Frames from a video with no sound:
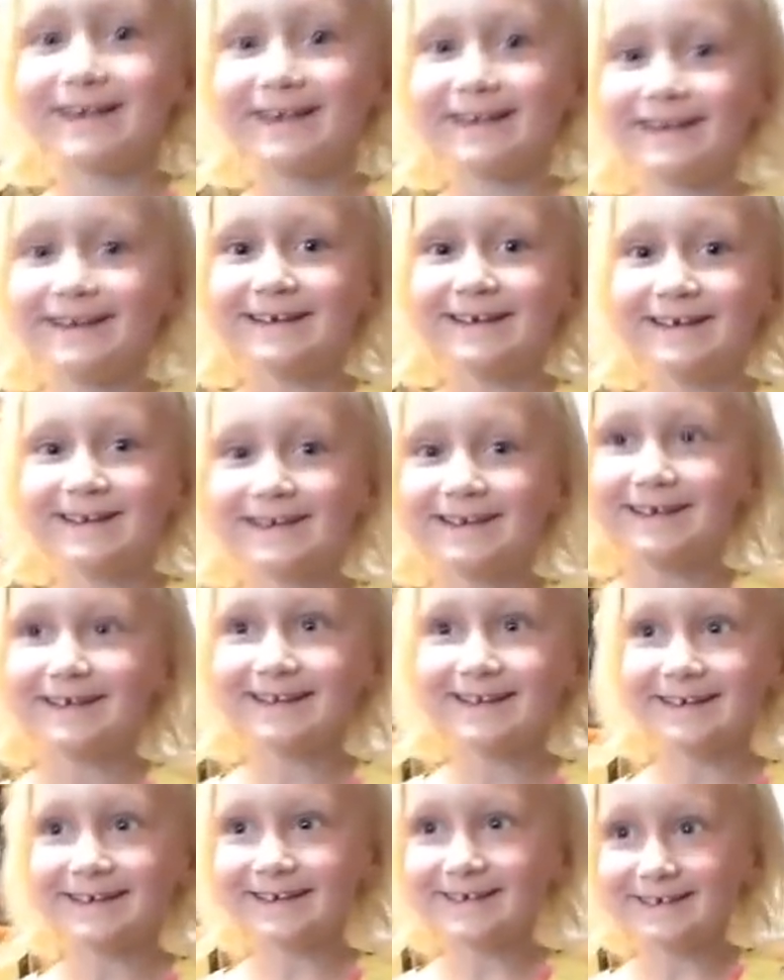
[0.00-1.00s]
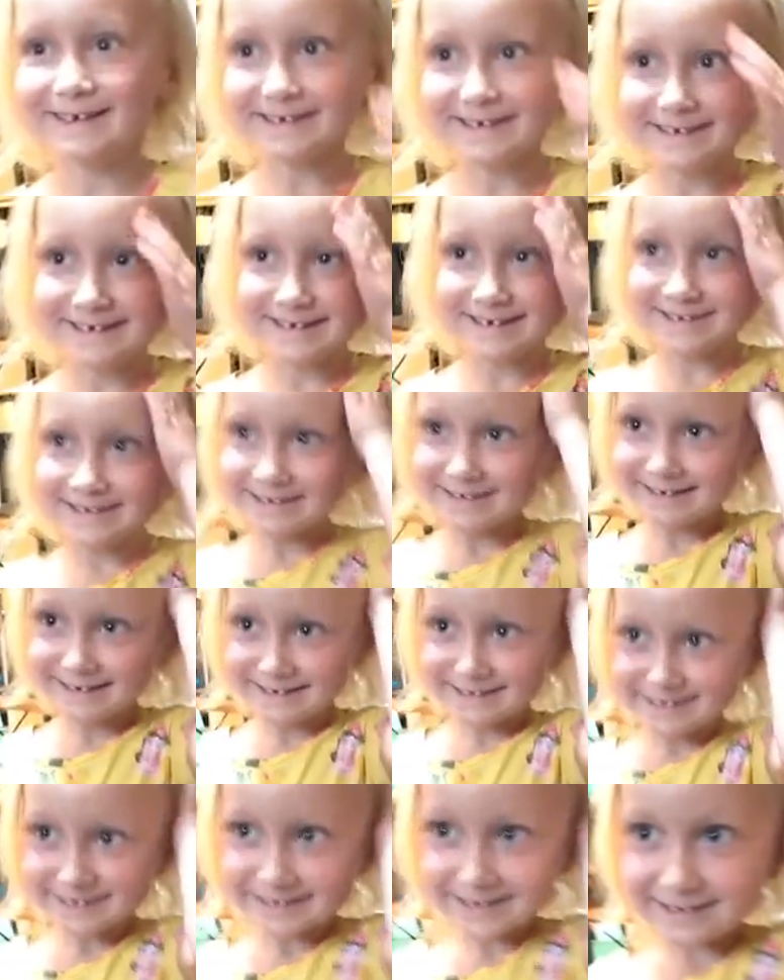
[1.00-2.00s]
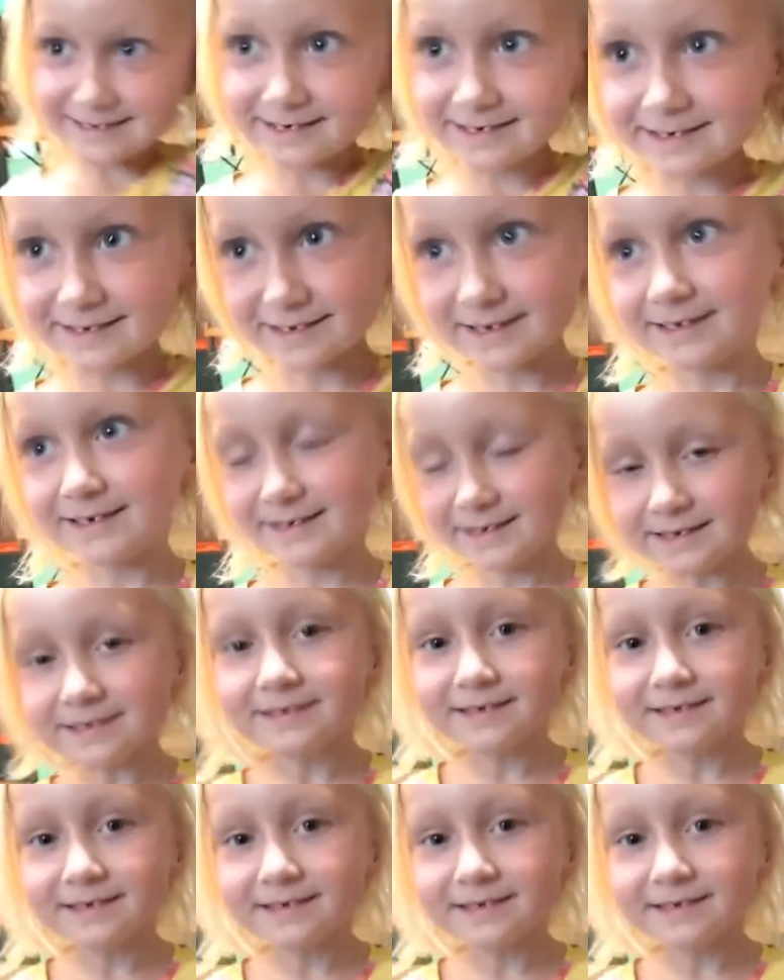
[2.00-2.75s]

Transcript: It was his birthday a couple days ago, wasn't it?